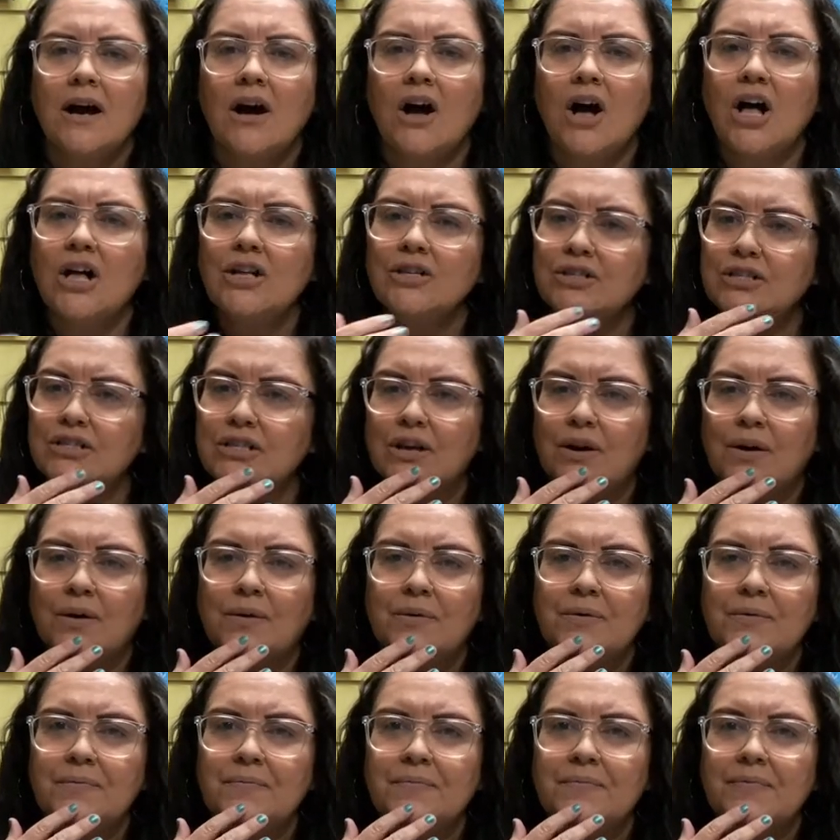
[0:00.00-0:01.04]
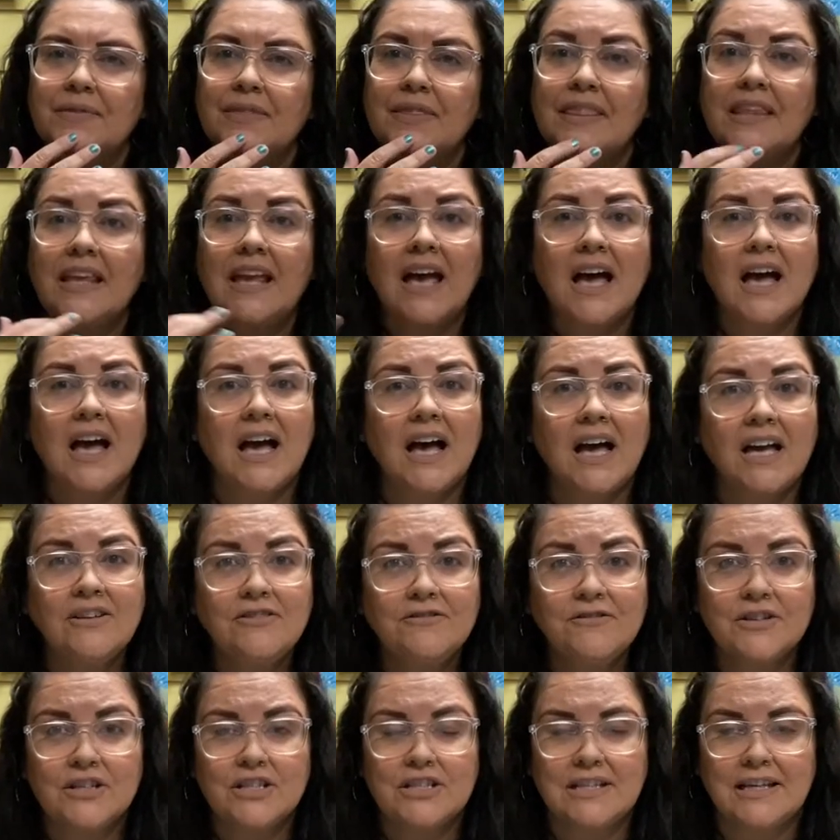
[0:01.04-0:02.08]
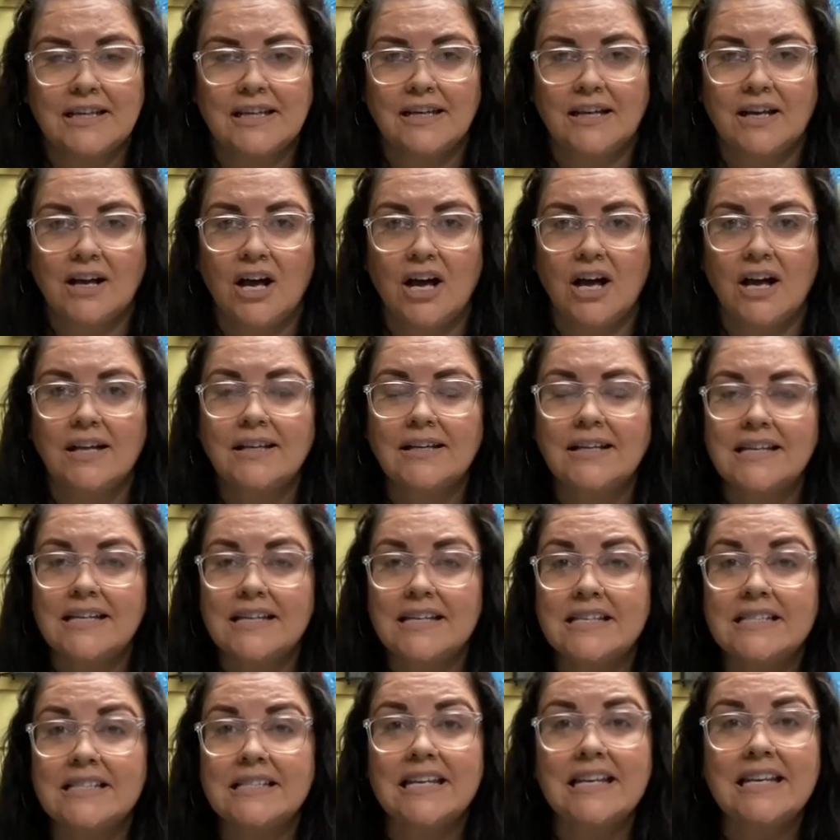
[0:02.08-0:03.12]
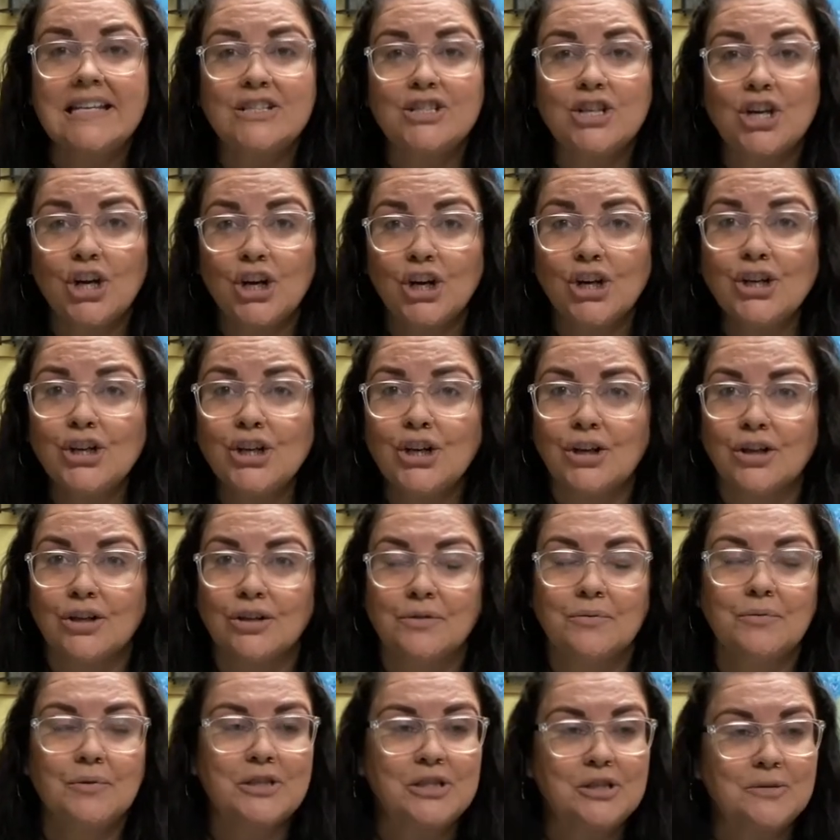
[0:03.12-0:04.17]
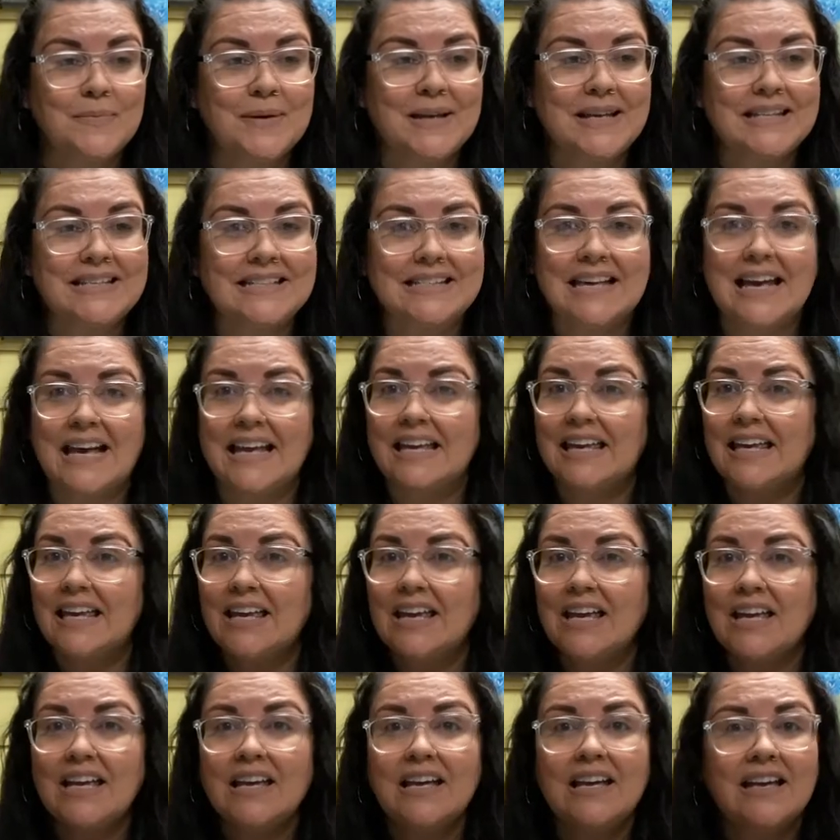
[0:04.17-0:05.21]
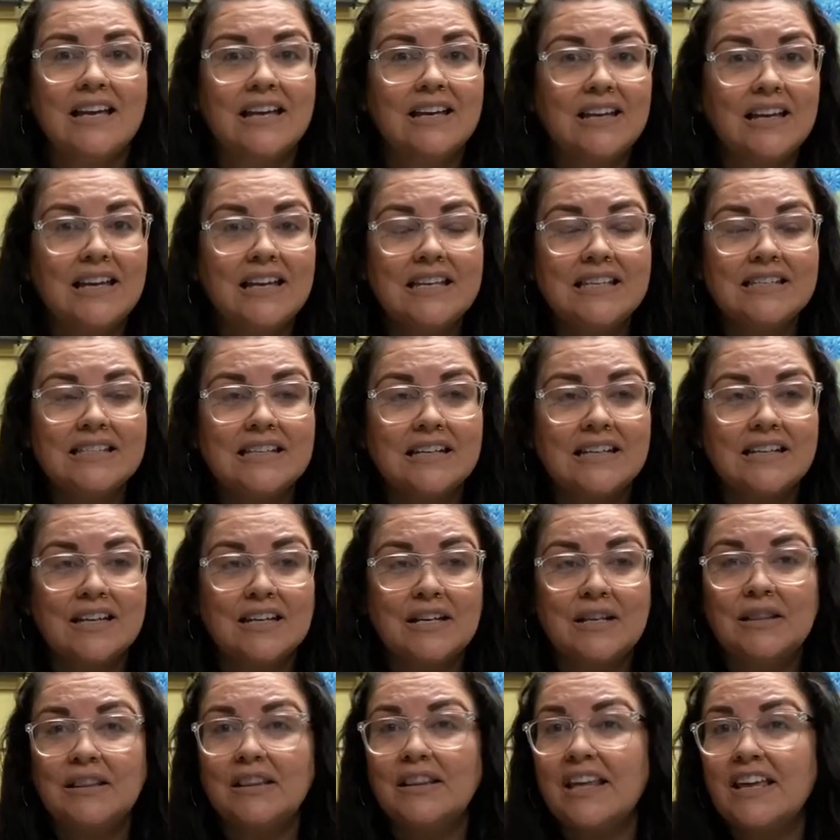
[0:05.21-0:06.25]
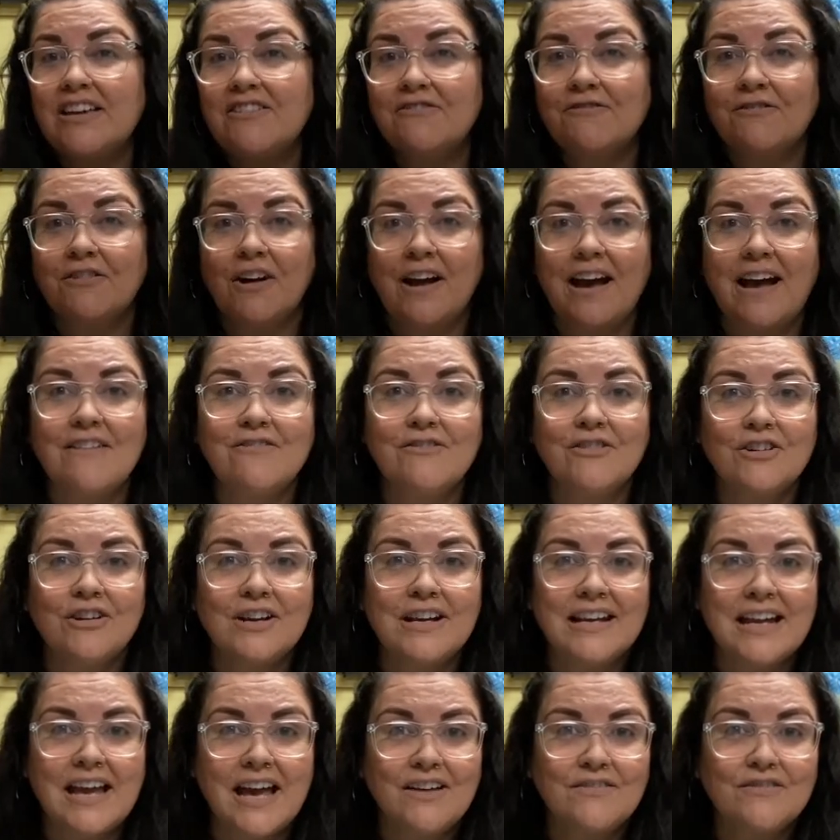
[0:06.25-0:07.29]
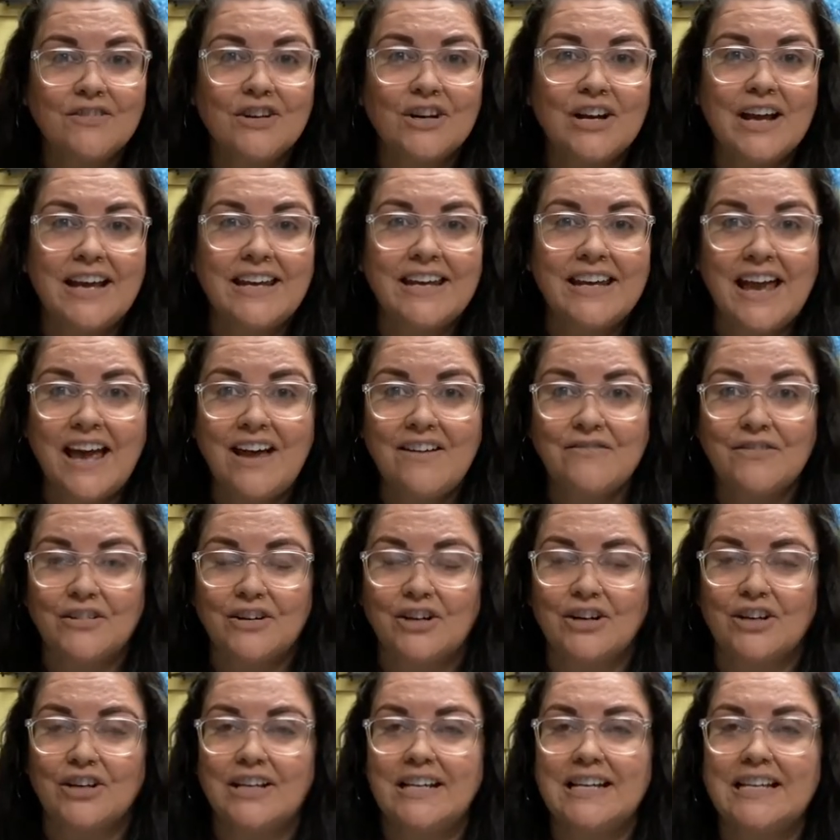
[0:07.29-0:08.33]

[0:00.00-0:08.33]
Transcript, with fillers: Also, the unforeseen God is eternal, which means that he is going to live forever and ever and ever.